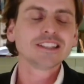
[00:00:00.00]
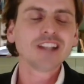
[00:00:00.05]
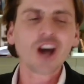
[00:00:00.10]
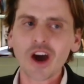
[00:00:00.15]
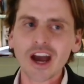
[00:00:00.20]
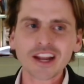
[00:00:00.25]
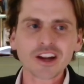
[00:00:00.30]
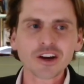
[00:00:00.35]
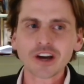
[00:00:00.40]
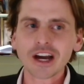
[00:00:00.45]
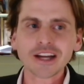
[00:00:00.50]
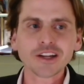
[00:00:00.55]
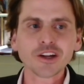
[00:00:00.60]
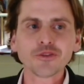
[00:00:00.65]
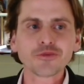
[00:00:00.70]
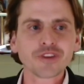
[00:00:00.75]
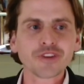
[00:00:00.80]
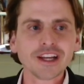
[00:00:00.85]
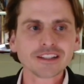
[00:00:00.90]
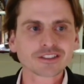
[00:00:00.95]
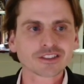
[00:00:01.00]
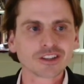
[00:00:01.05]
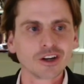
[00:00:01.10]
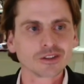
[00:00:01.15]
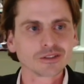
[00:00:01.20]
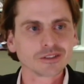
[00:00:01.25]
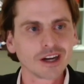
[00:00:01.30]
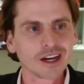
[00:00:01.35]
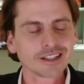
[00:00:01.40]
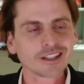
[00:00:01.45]
No, I don't, I don't think
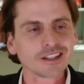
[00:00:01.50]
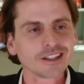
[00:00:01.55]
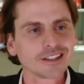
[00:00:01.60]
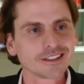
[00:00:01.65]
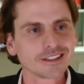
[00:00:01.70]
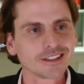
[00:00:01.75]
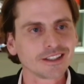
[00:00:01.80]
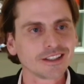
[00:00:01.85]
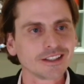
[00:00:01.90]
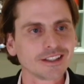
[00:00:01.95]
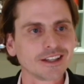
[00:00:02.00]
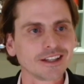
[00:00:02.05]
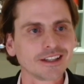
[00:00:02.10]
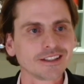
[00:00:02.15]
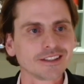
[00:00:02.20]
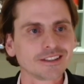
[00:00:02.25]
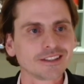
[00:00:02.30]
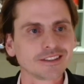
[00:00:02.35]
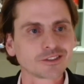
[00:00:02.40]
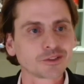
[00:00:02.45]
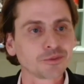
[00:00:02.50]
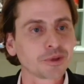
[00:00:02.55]
so. I, uh,